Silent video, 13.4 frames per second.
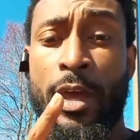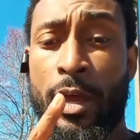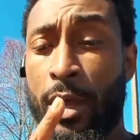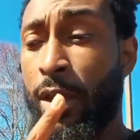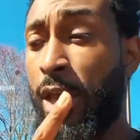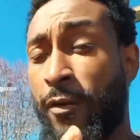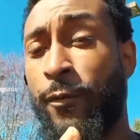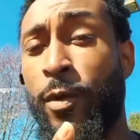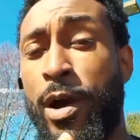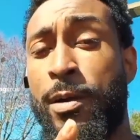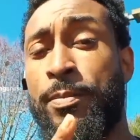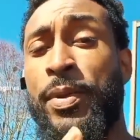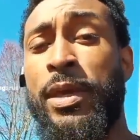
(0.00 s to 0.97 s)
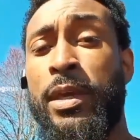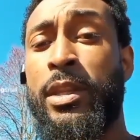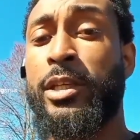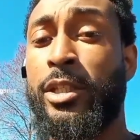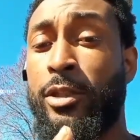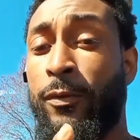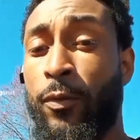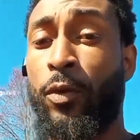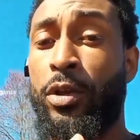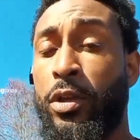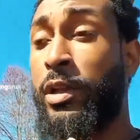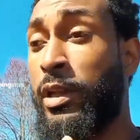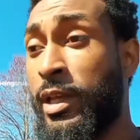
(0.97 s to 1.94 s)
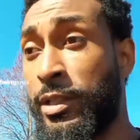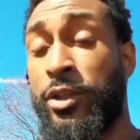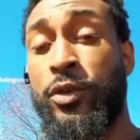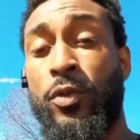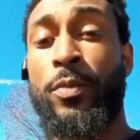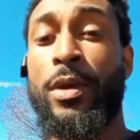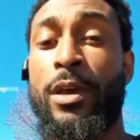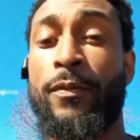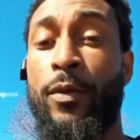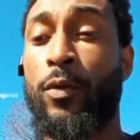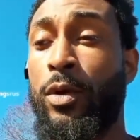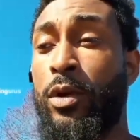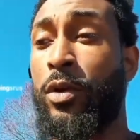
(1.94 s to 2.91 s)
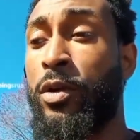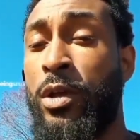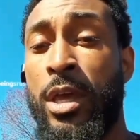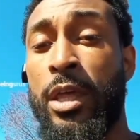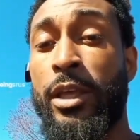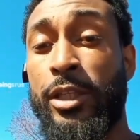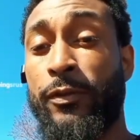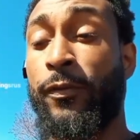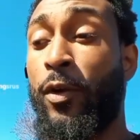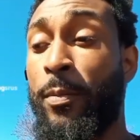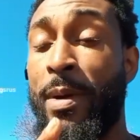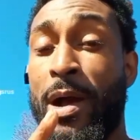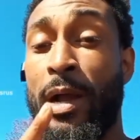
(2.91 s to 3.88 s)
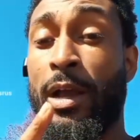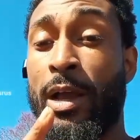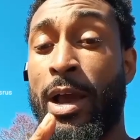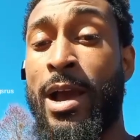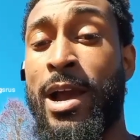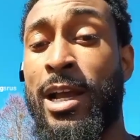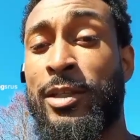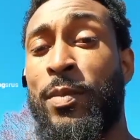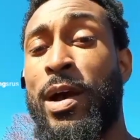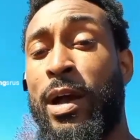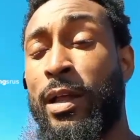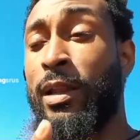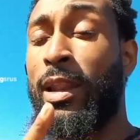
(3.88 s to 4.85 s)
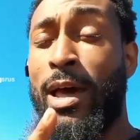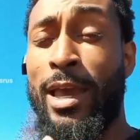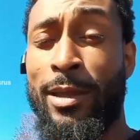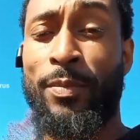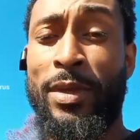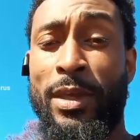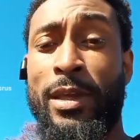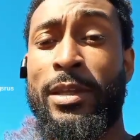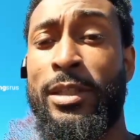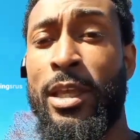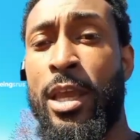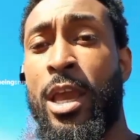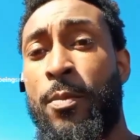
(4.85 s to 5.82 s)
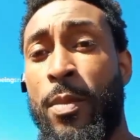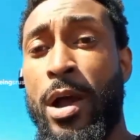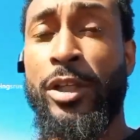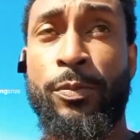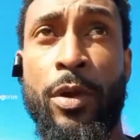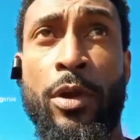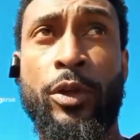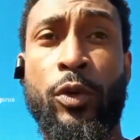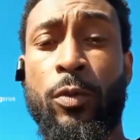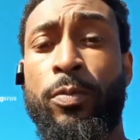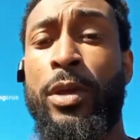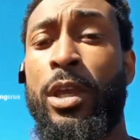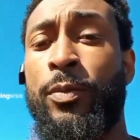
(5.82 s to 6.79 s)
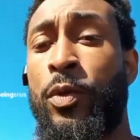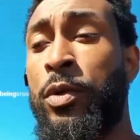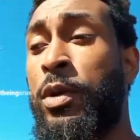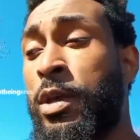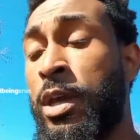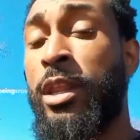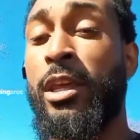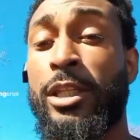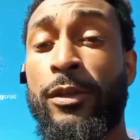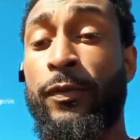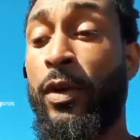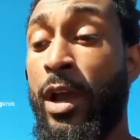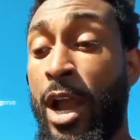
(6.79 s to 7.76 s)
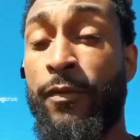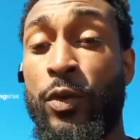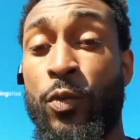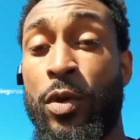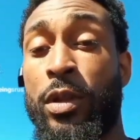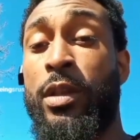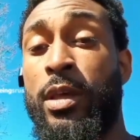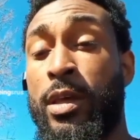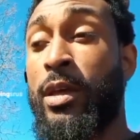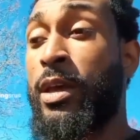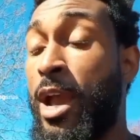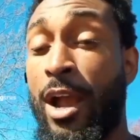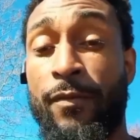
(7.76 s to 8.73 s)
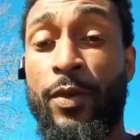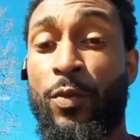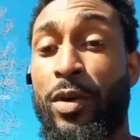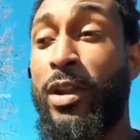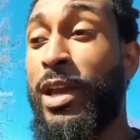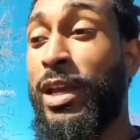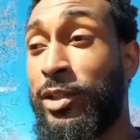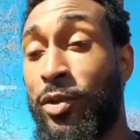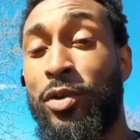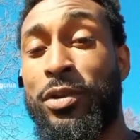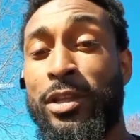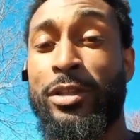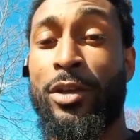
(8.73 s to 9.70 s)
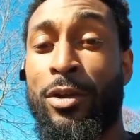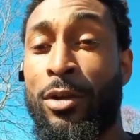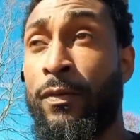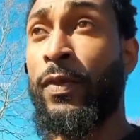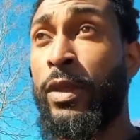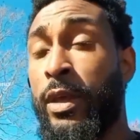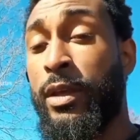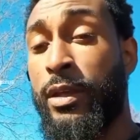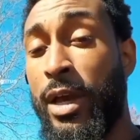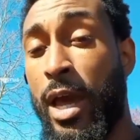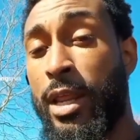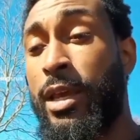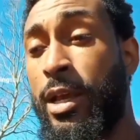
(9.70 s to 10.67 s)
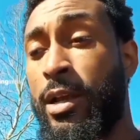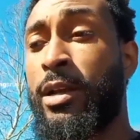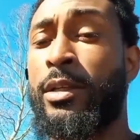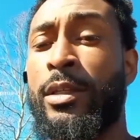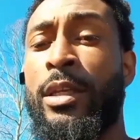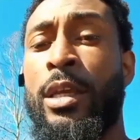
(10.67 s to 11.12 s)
FYP, this is for you to listen to, man, for real. This is for my guys, my light beings, my spiritual people. This is for everyone. Everyone that's on this earth, you gotta hear this.